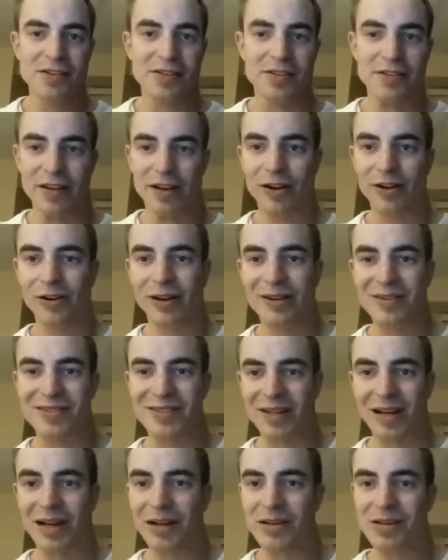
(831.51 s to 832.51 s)
So
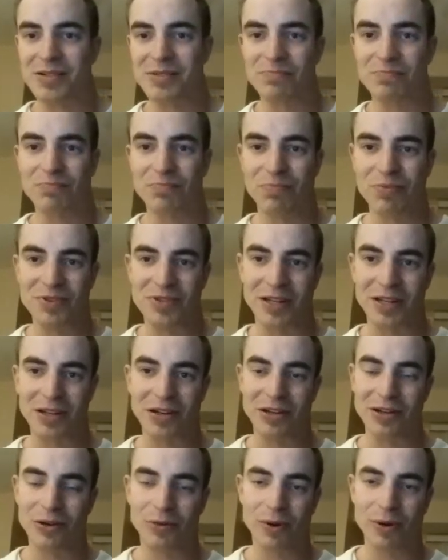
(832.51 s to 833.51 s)
I just was like,
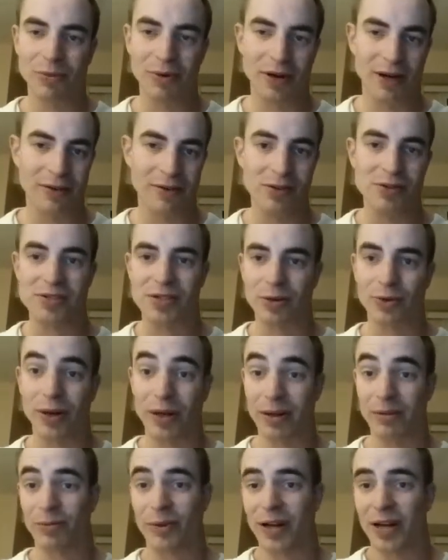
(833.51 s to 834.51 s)
you know what, whatever. So
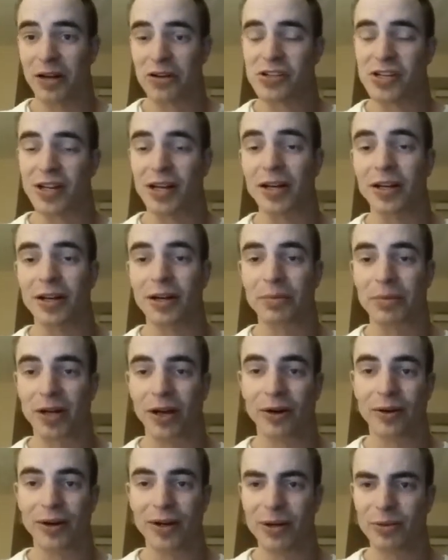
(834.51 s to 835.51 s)
we actually ended up
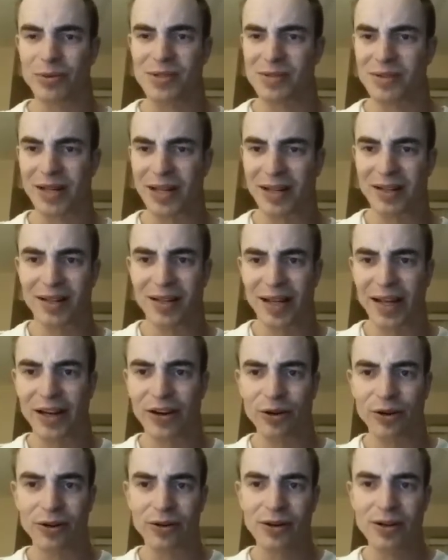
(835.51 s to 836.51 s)
going. It was like
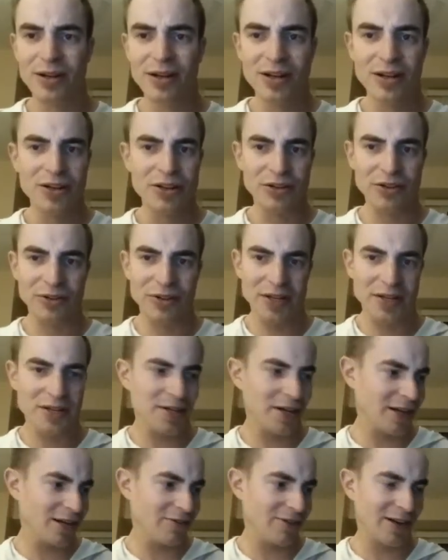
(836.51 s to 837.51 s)
later during the
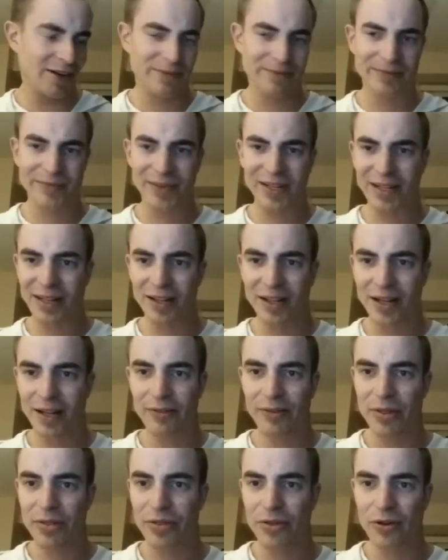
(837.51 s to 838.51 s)
day, around like
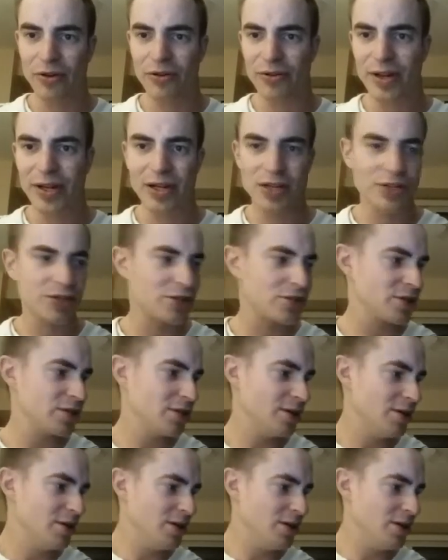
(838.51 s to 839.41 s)
11:30ish.